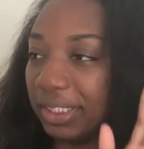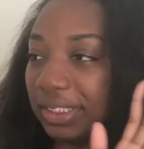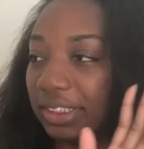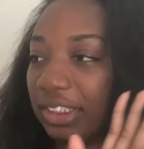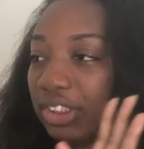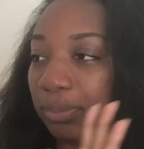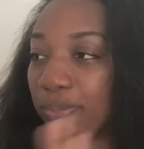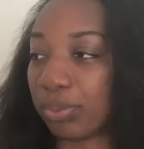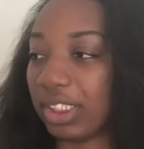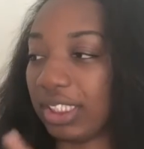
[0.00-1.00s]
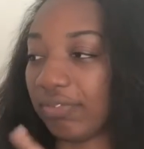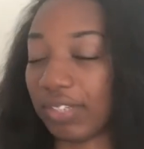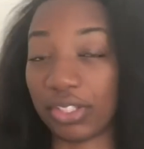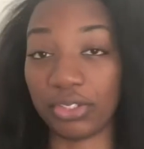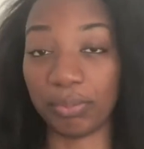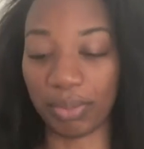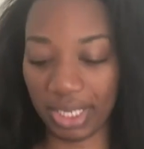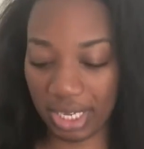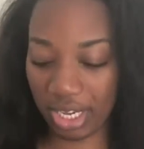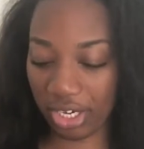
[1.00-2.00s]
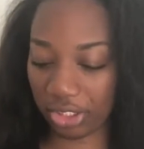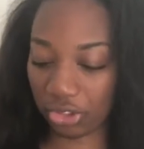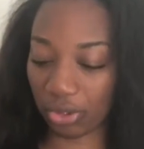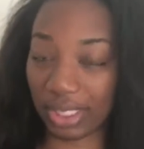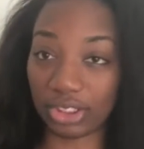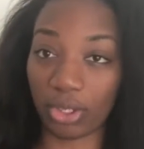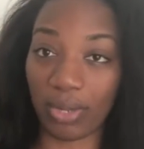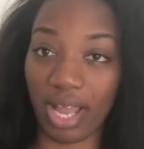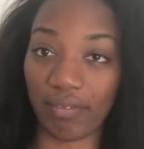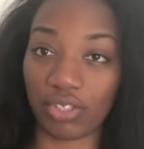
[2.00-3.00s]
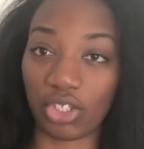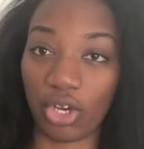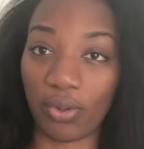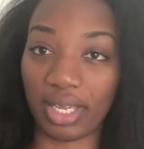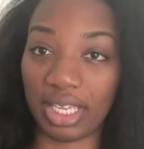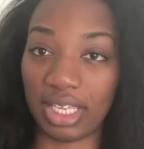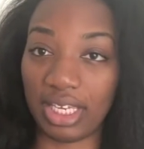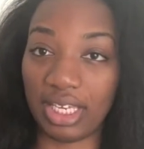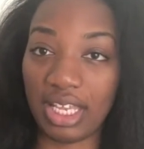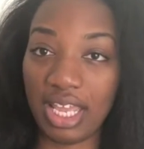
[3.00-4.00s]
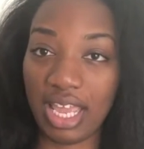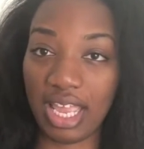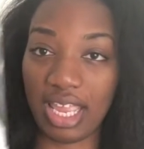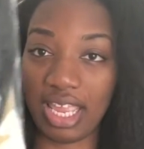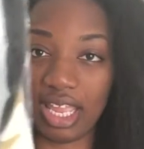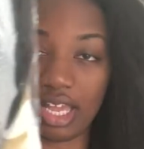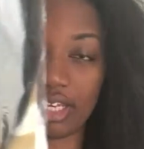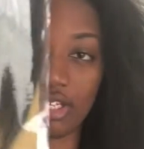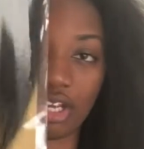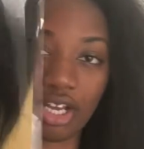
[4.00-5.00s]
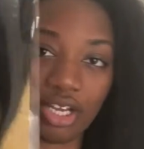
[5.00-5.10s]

this is the pre-feathered braiding hair, so I don't have to go in and